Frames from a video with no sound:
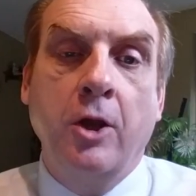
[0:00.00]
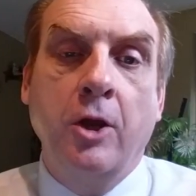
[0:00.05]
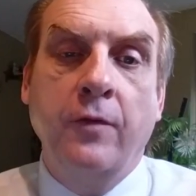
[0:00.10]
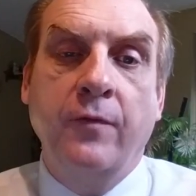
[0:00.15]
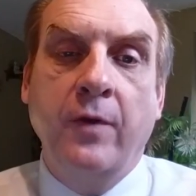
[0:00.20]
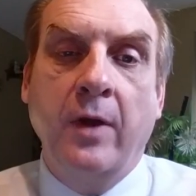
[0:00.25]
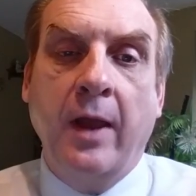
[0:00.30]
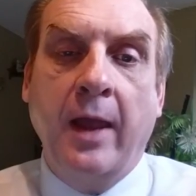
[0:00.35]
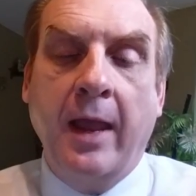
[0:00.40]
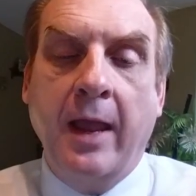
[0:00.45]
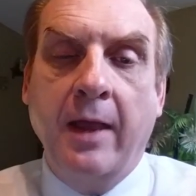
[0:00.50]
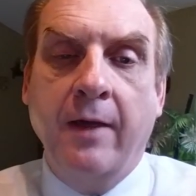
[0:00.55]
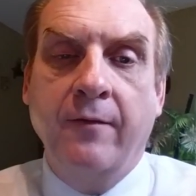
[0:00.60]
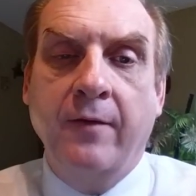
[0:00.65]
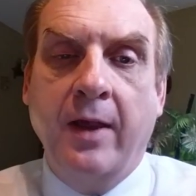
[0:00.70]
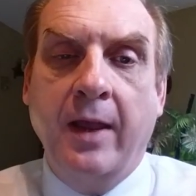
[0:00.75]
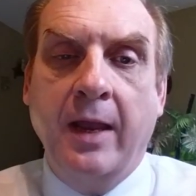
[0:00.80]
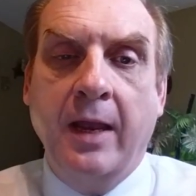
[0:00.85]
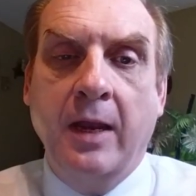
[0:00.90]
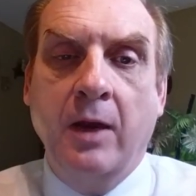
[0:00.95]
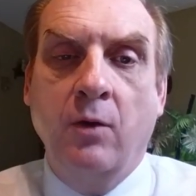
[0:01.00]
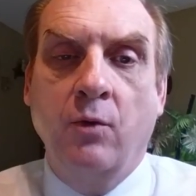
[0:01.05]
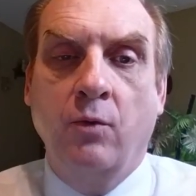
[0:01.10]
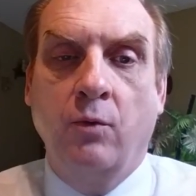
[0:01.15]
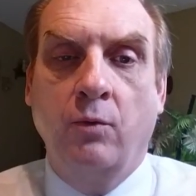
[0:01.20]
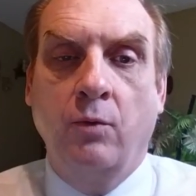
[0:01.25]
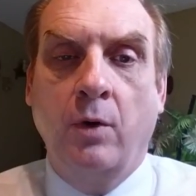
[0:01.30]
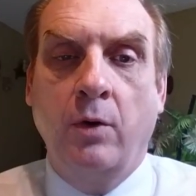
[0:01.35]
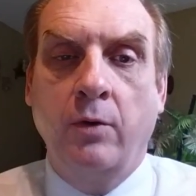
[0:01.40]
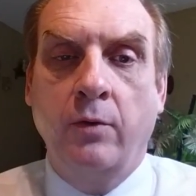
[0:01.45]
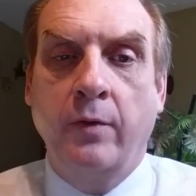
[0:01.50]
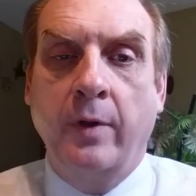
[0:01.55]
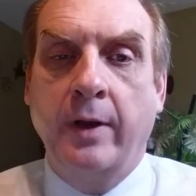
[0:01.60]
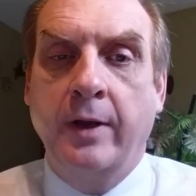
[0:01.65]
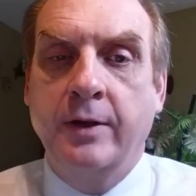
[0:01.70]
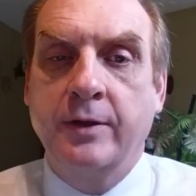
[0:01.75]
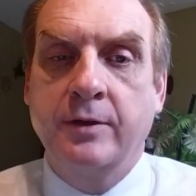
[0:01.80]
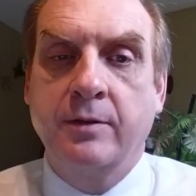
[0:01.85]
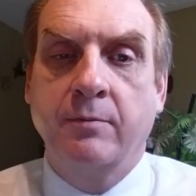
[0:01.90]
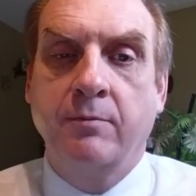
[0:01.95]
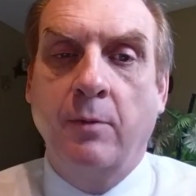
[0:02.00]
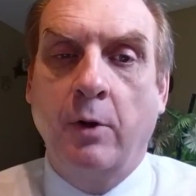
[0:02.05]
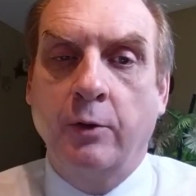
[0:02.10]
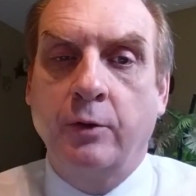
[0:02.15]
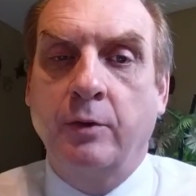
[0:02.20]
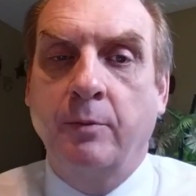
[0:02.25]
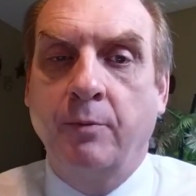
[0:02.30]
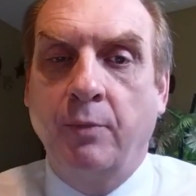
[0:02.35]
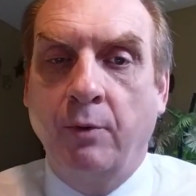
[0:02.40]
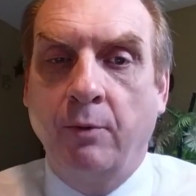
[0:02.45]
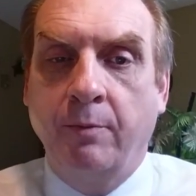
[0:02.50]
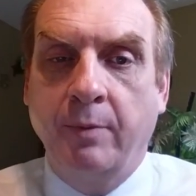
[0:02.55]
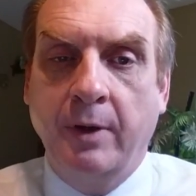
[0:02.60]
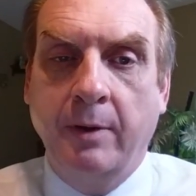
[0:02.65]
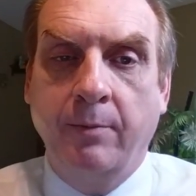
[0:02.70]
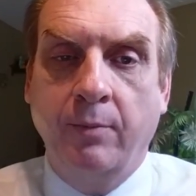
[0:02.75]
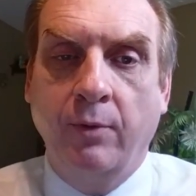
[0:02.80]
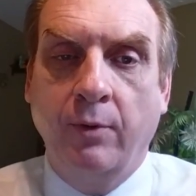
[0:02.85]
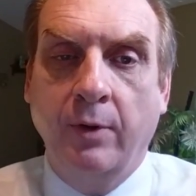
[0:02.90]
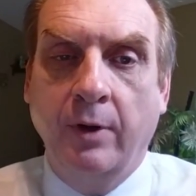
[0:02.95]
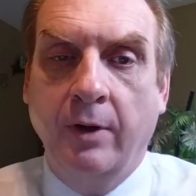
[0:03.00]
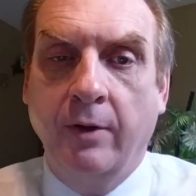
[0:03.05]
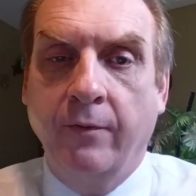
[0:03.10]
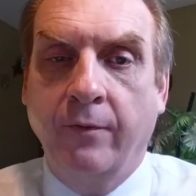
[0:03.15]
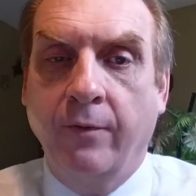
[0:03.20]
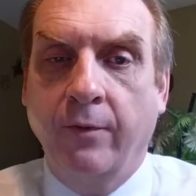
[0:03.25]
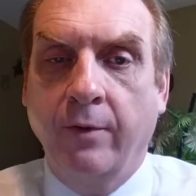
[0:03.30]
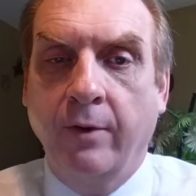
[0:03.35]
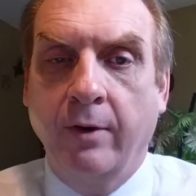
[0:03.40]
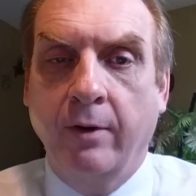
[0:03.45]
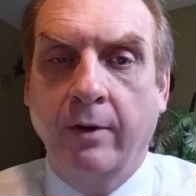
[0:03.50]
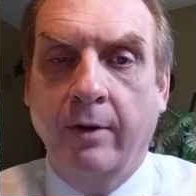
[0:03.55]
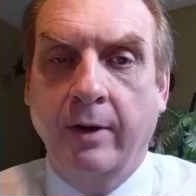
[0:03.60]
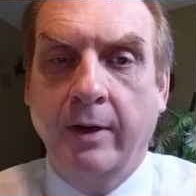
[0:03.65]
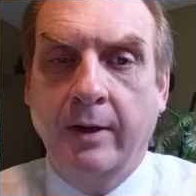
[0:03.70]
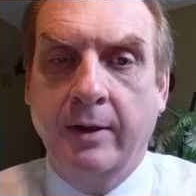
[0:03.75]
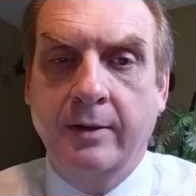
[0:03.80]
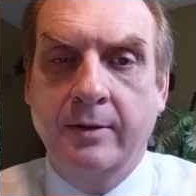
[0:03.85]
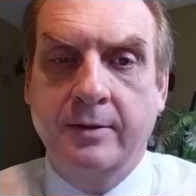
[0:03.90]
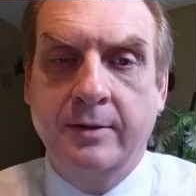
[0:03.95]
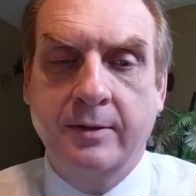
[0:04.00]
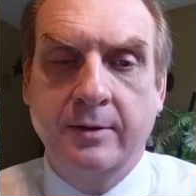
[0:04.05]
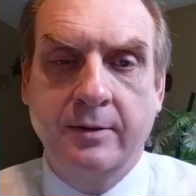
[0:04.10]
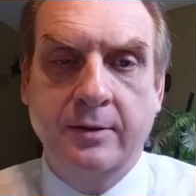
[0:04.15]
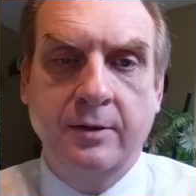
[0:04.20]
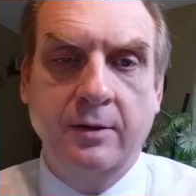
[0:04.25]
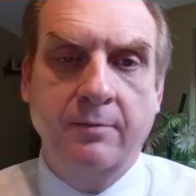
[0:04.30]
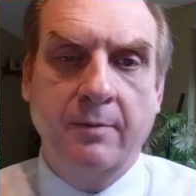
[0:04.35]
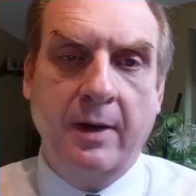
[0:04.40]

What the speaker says: If you have a role that has multiple people in it, for instance, you